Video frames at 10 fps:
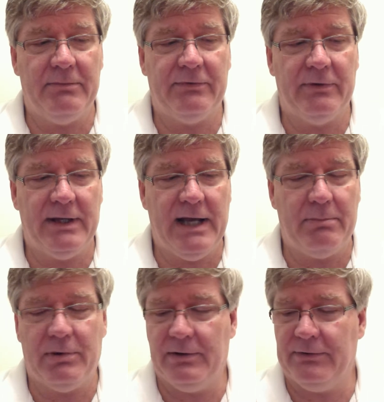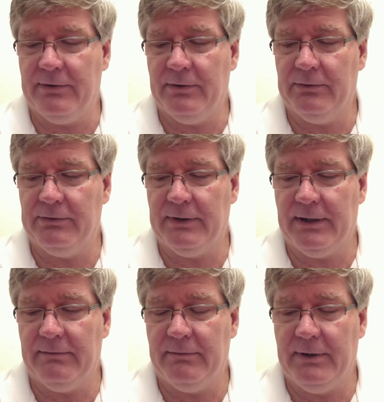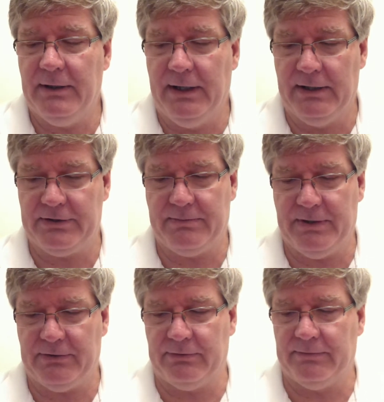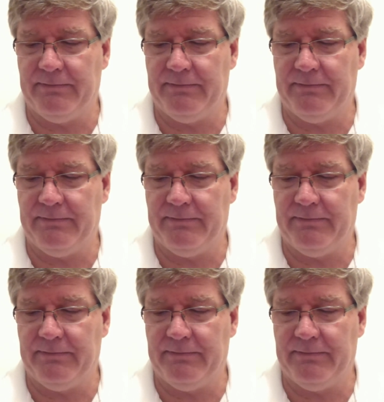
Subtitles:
for the operators of those instruments.